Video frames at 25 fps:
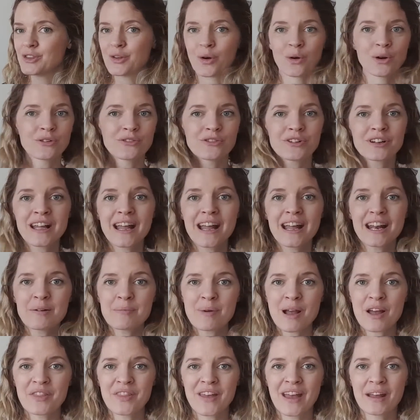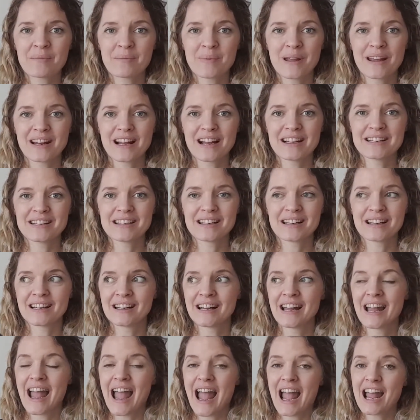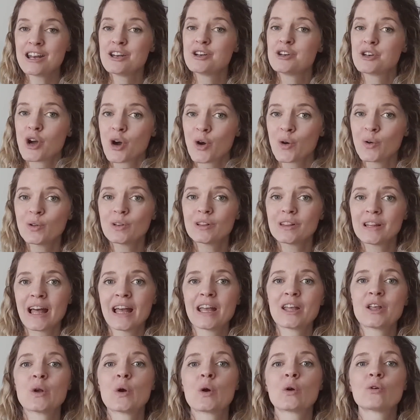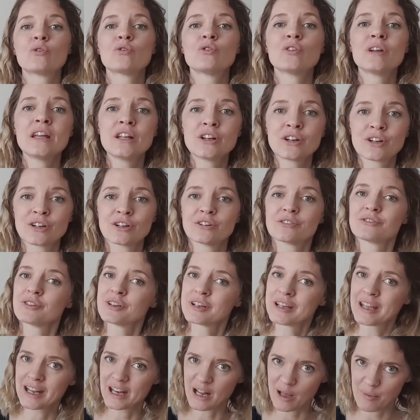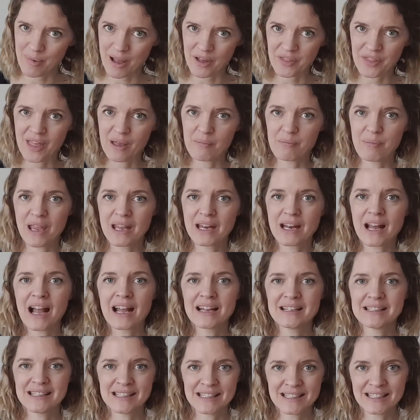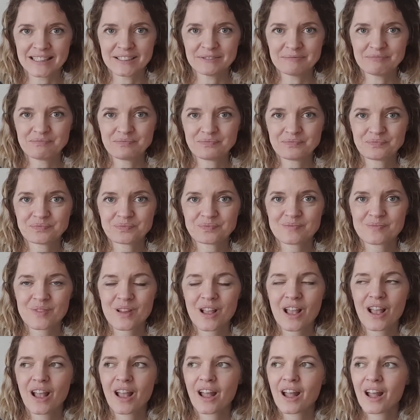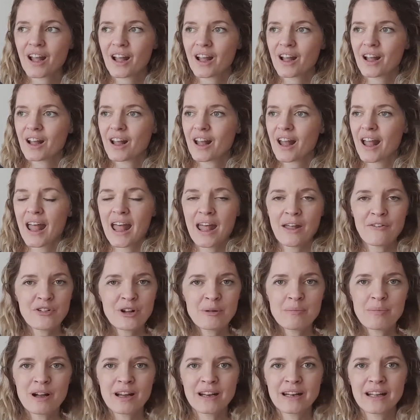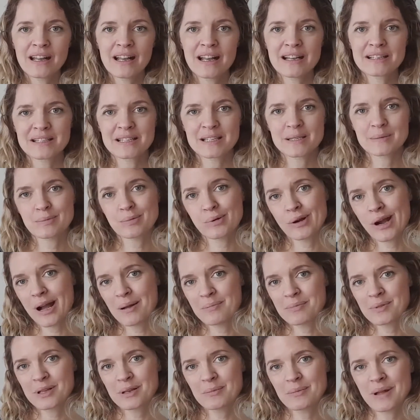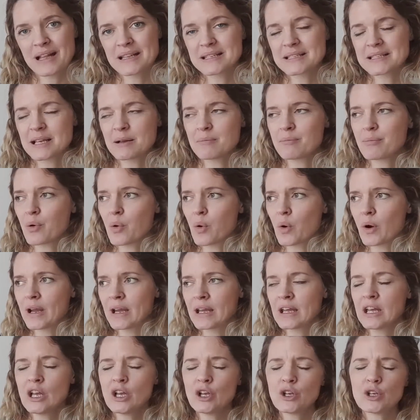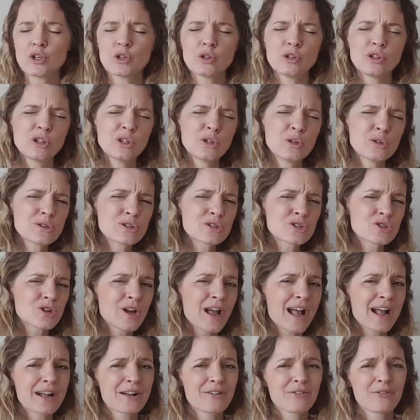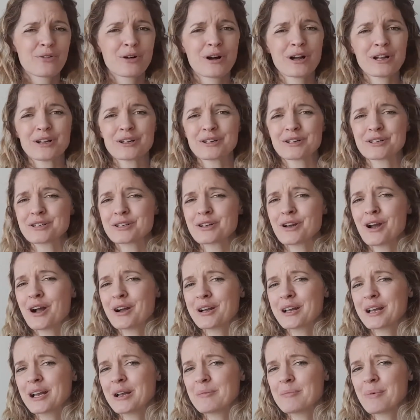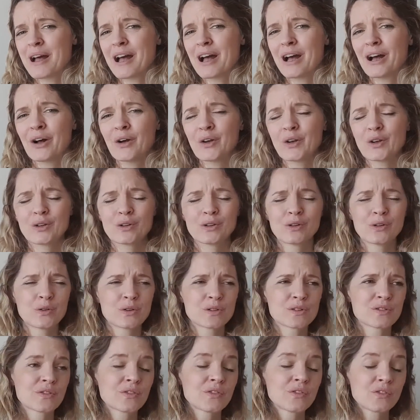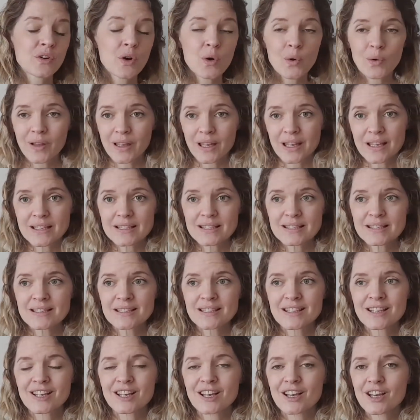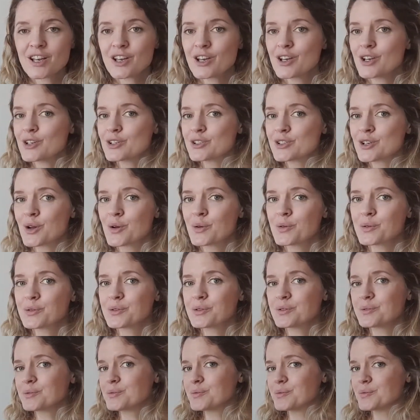Don't forget about that main idea, and don't let your reader forget about that main idea. Everybody has this problem at some point. You lose track of what you're talking about, you lose focus. So